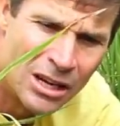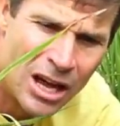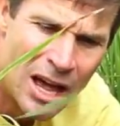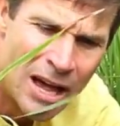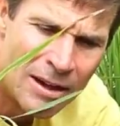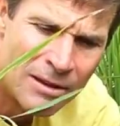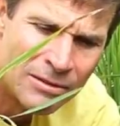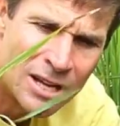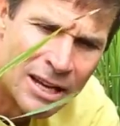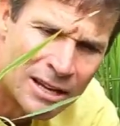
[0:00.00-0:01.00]

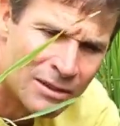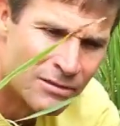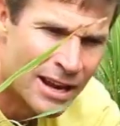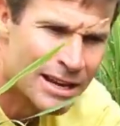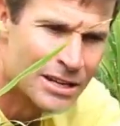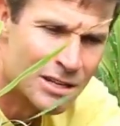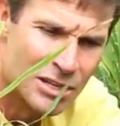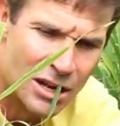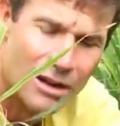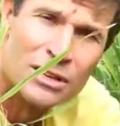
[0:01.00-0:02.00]
have taken
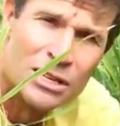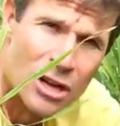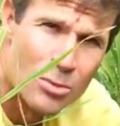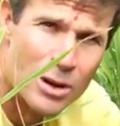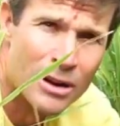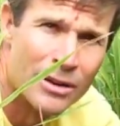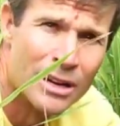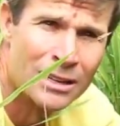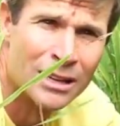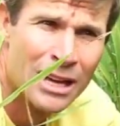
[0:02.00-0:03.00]
advantage of this open
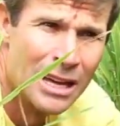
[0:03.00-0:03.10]
area